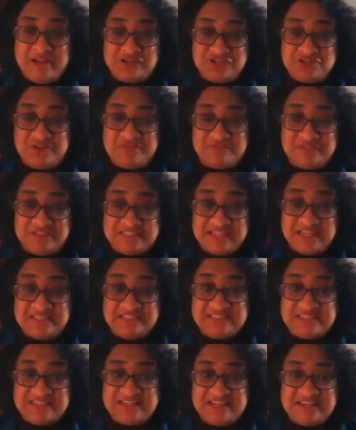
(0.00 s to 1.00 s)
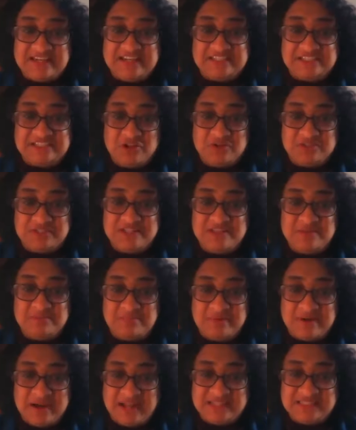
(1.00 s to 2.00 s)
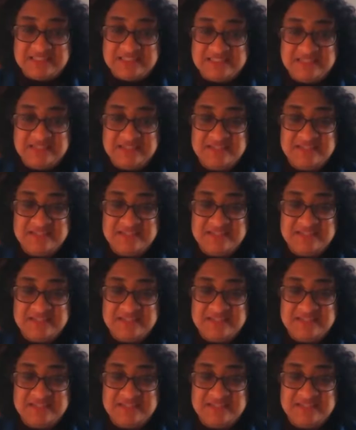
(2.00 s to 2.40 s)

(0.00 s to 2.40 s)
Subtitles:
should have resulted in an assault in the press.